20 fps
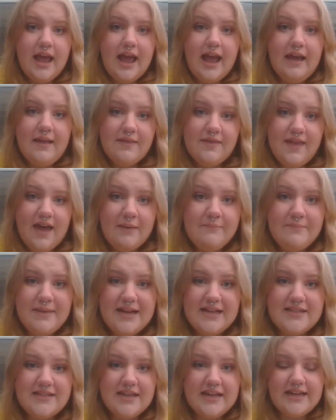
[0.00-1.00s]
And that
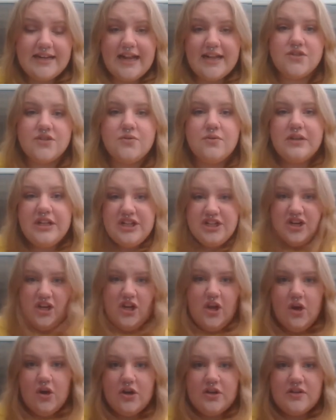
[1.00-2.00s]
means that it gets all in your
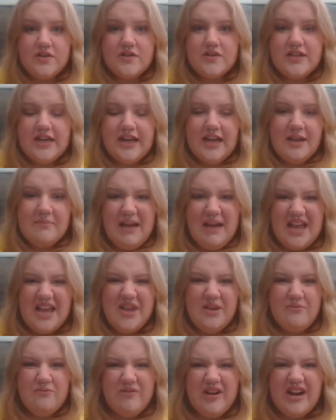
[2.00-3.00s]
lungs and it can make
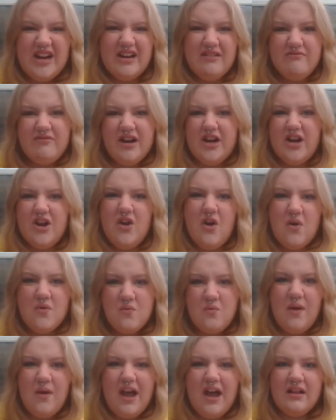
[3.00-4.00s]
you really, really
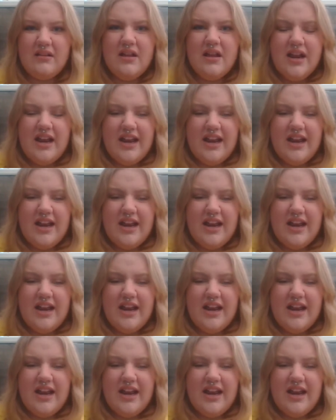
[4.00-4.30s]
unwell.